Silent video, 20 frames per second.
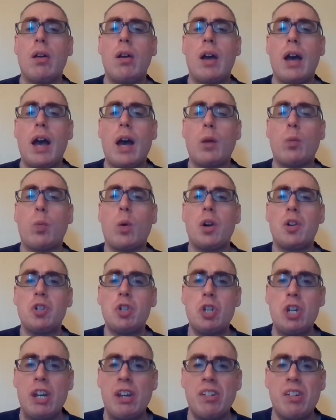at what
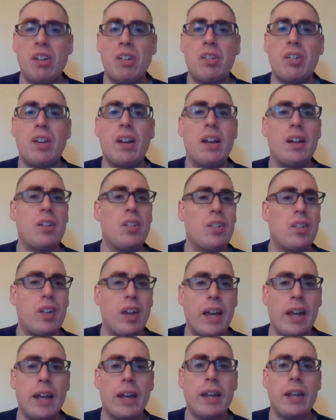Jesus is
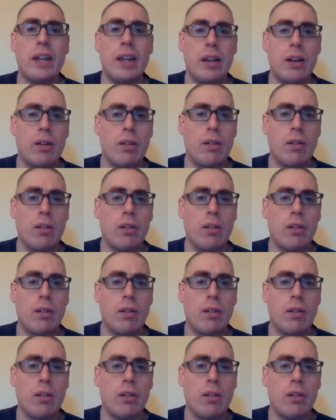saying here.